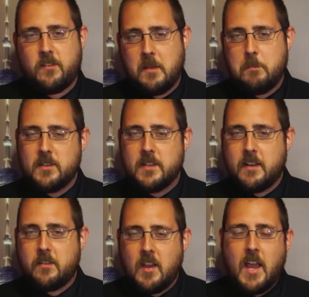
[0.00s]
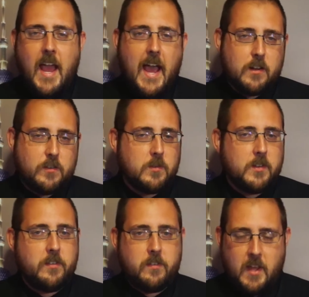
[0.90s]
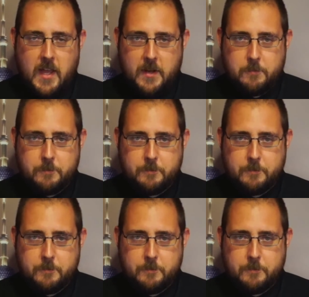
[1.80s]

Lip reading: State Police, actually said.